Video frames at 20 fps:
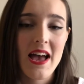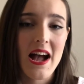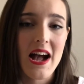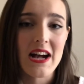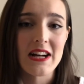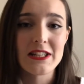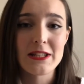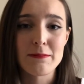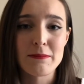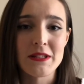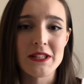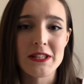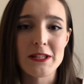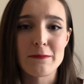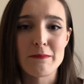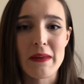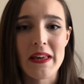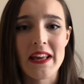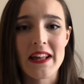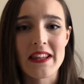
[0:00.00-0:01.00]
Edmund
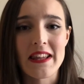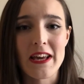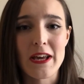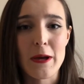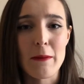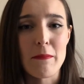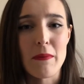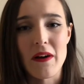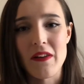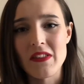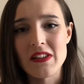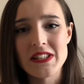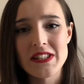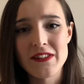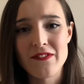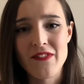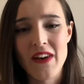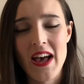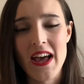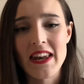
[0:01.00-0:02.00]
being like a brother to
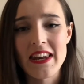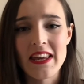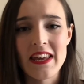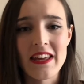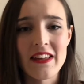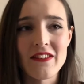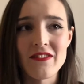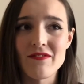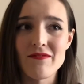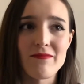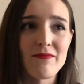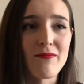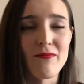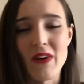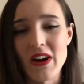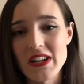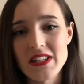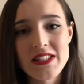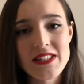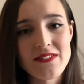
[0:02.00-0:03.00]
Fanny and
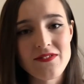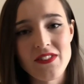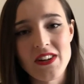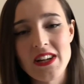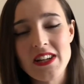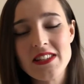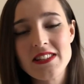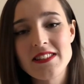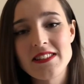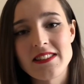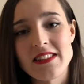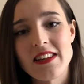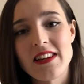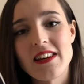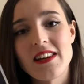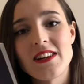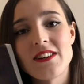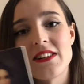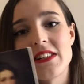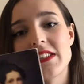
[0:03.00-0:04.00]
vice
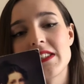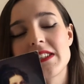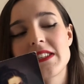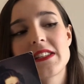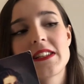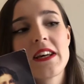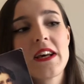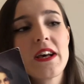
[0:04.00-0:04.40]
versa, and